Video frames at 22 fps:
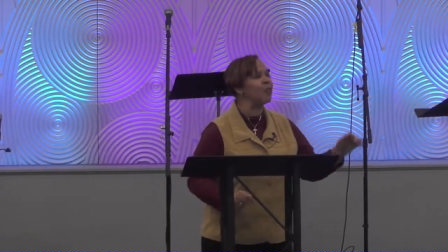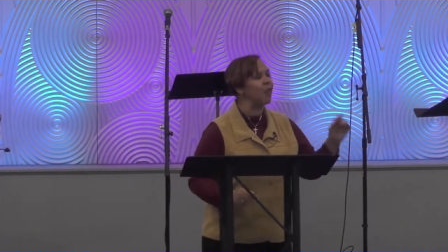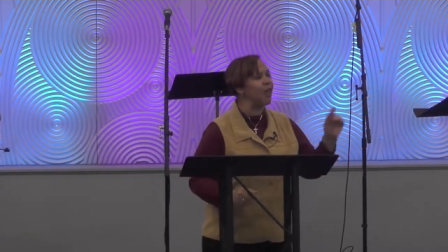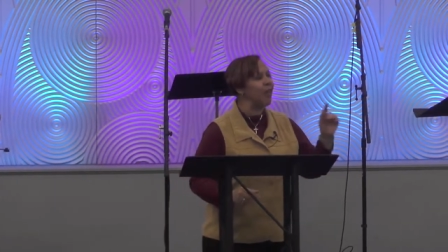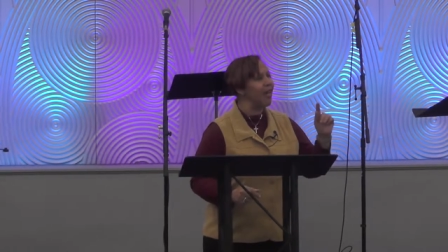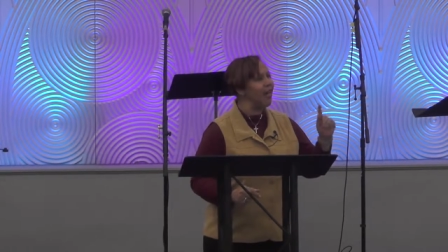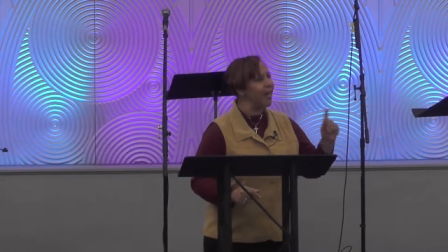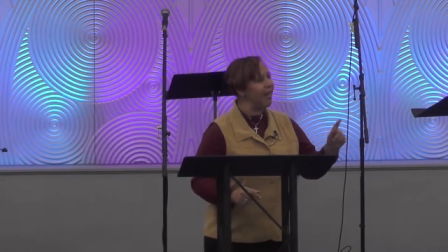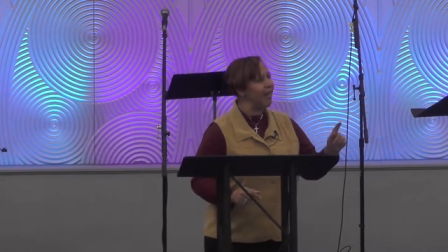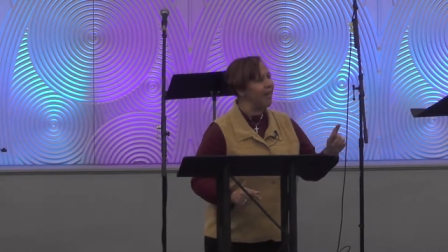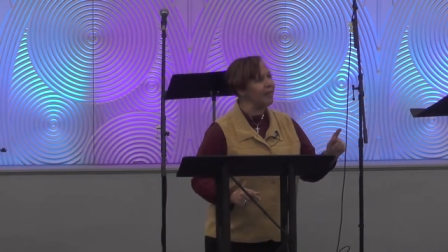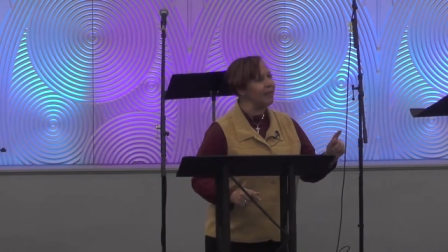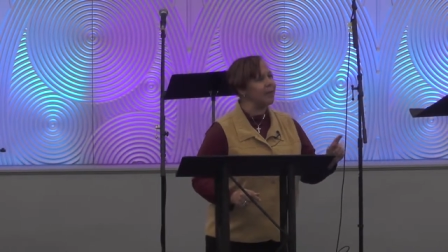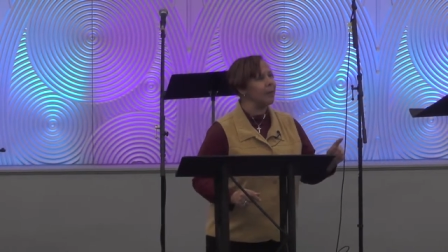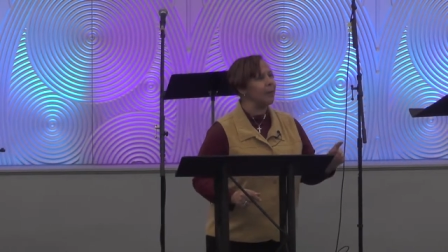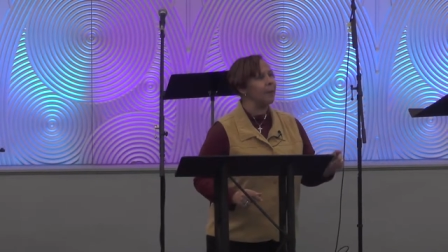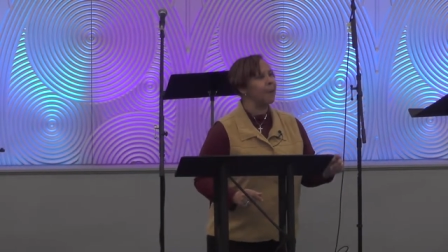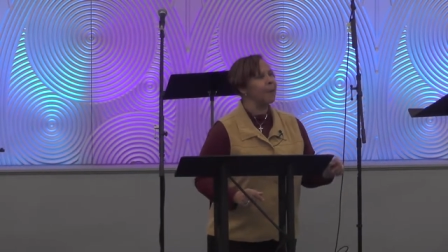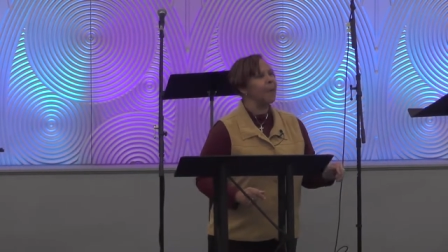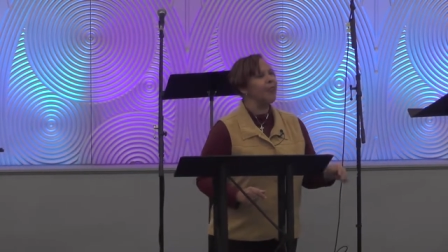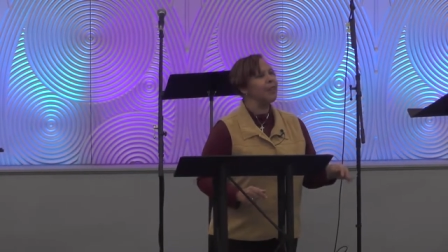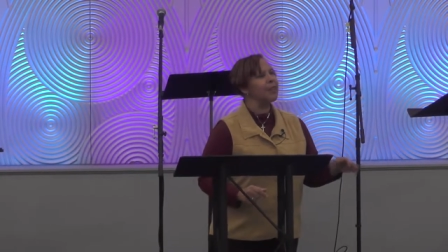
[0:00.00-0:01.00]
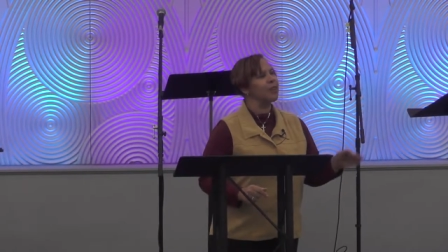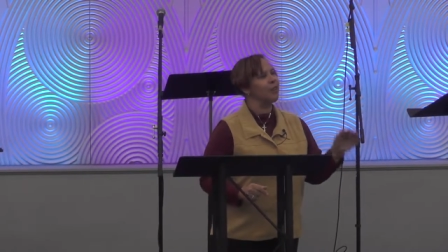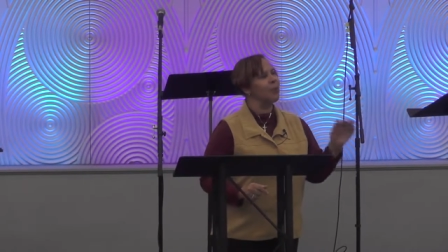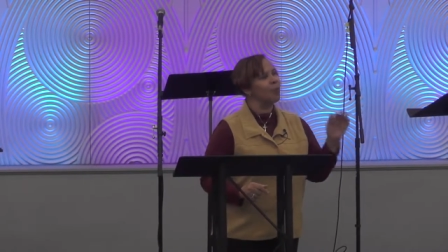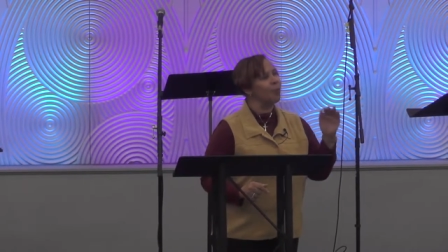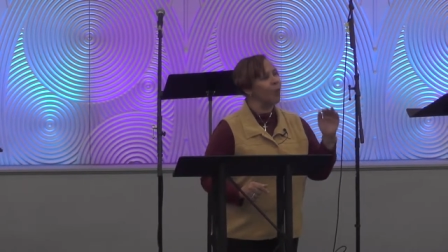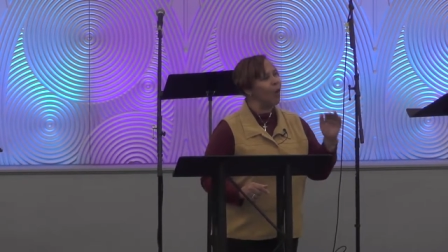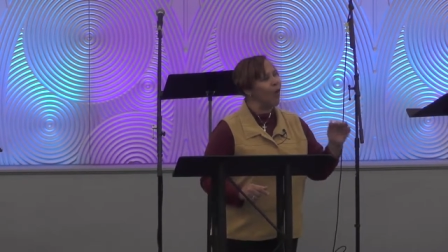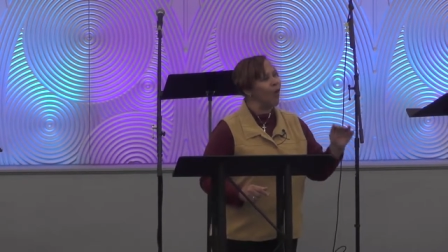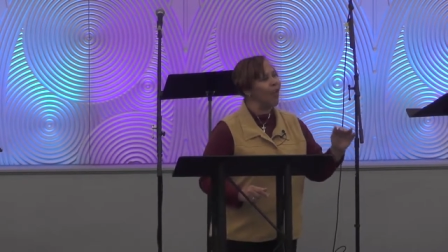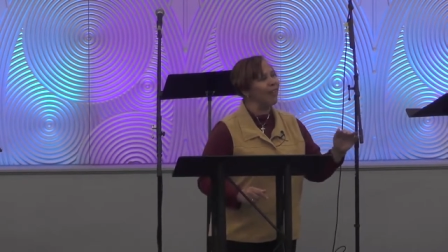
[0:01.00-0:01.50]
for us to
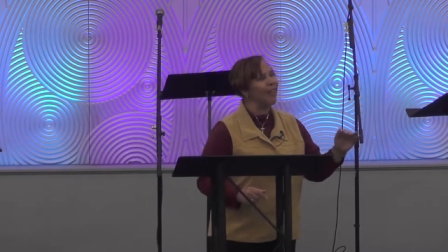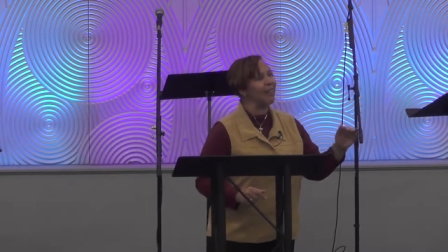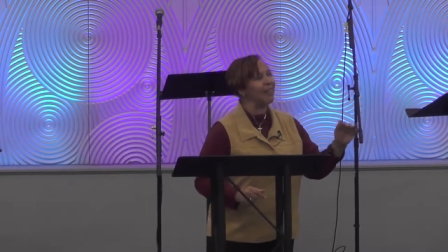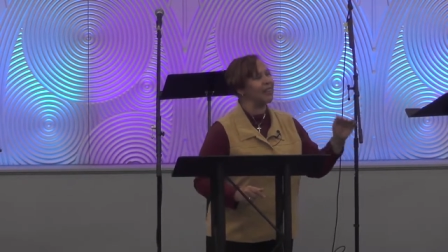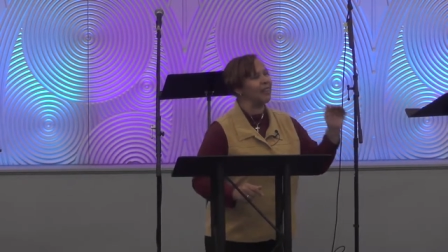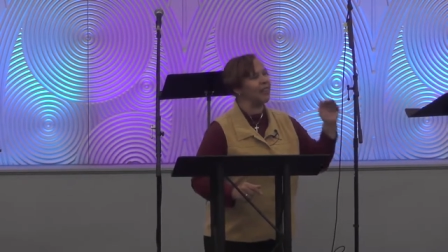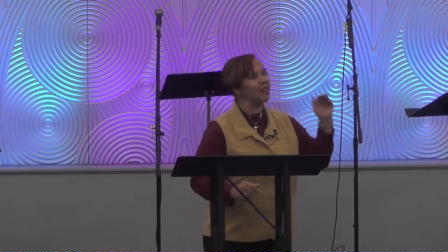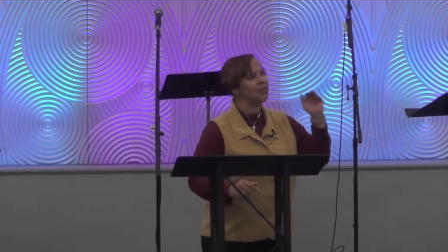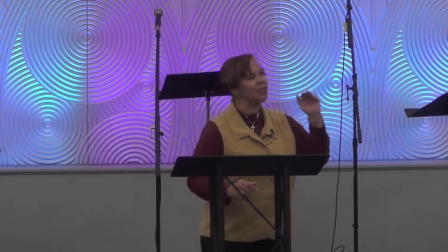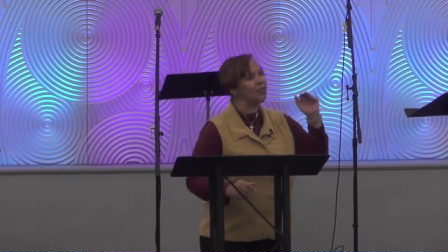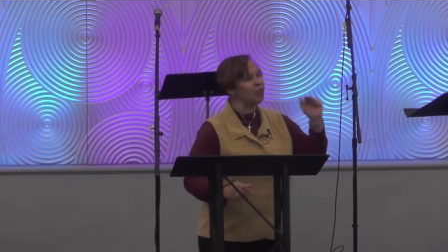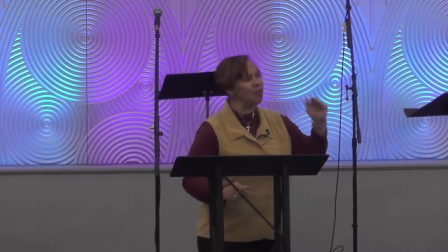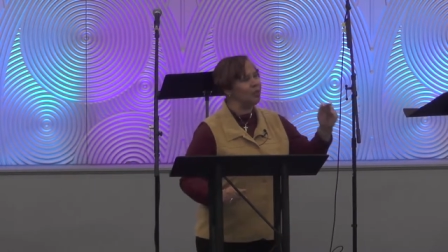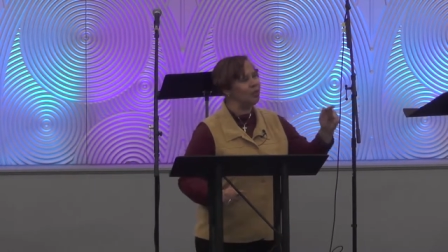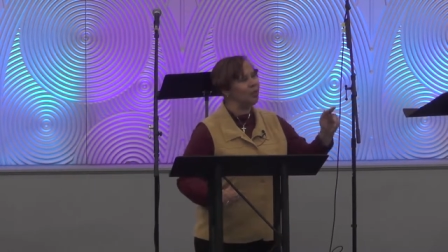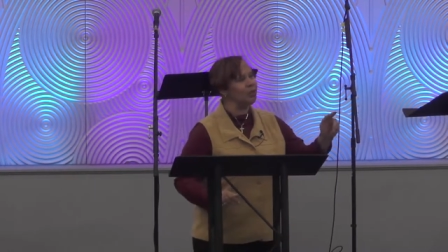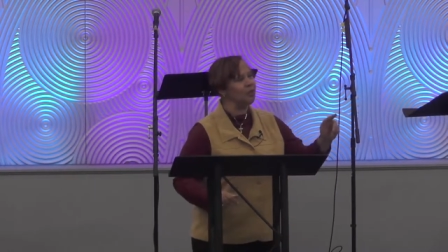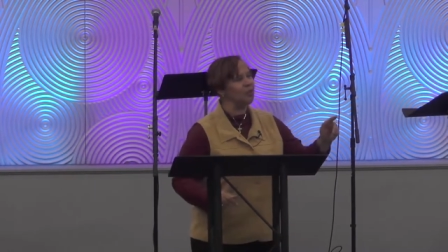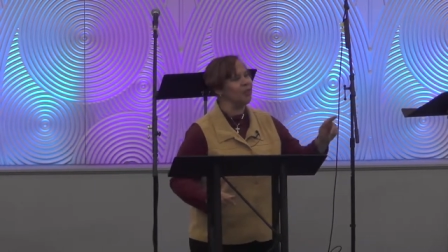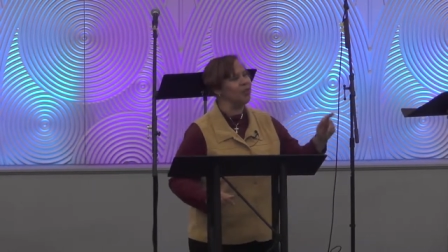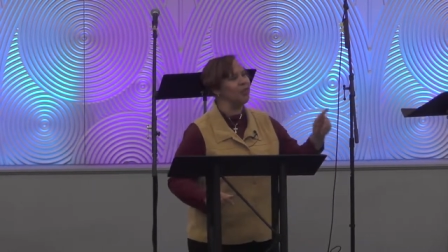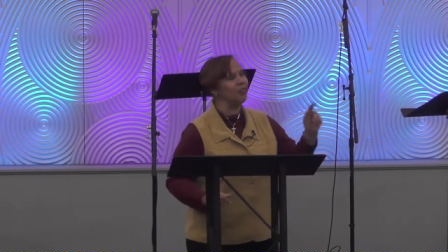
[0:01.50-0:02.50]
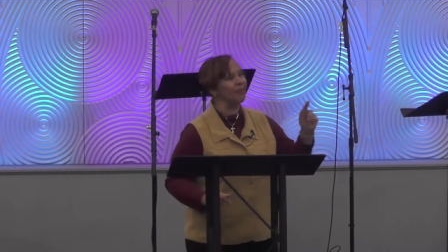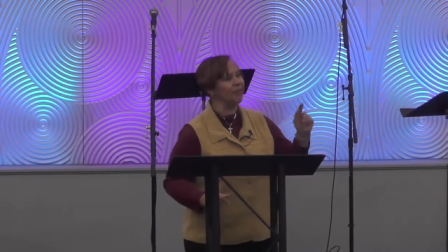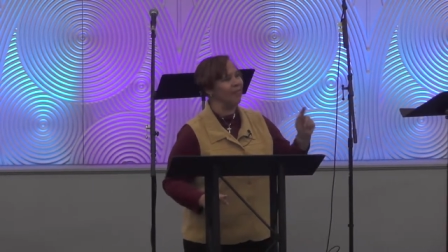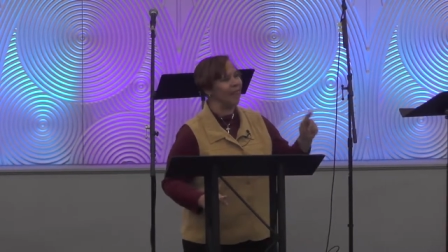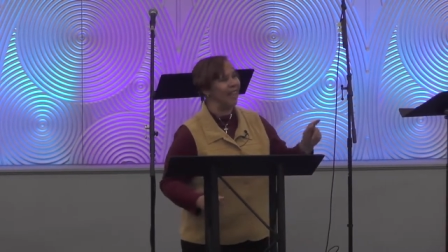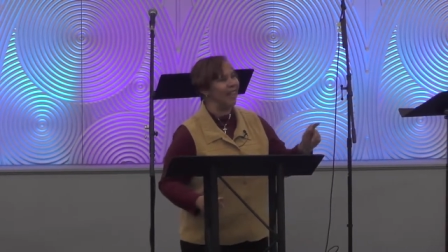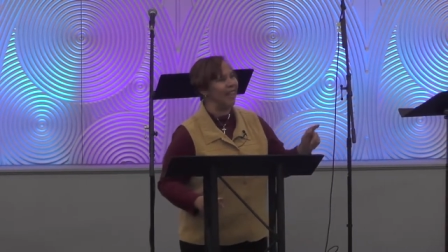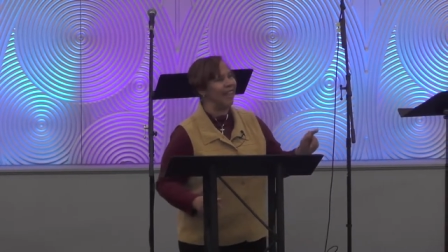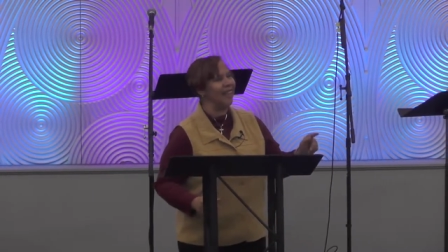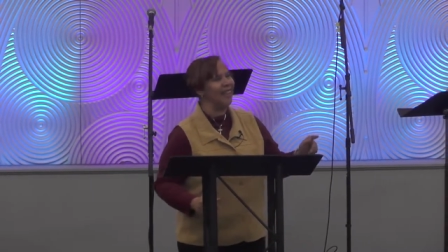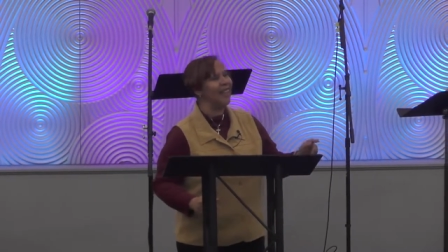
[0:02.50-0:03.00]
walk as his children of
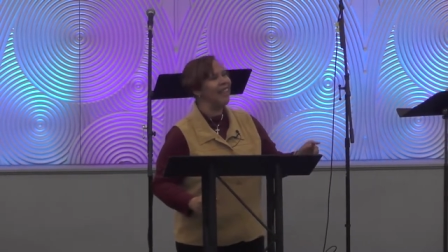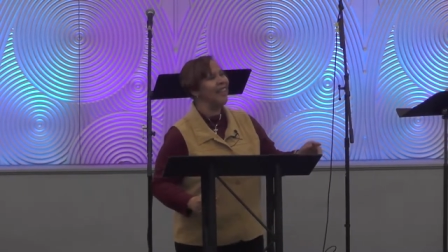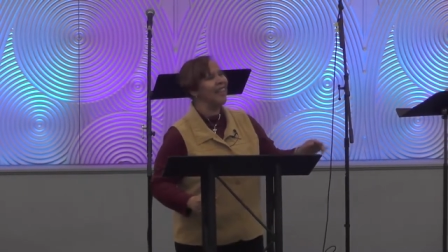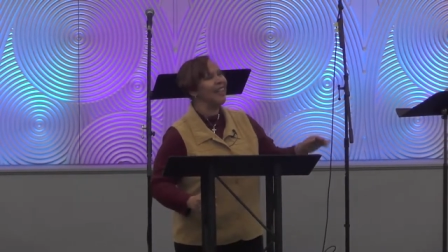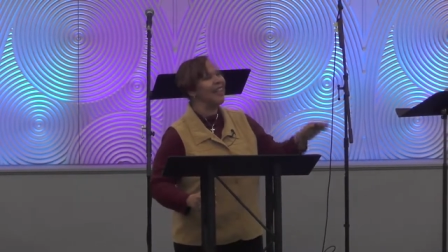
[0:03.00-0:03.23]
light.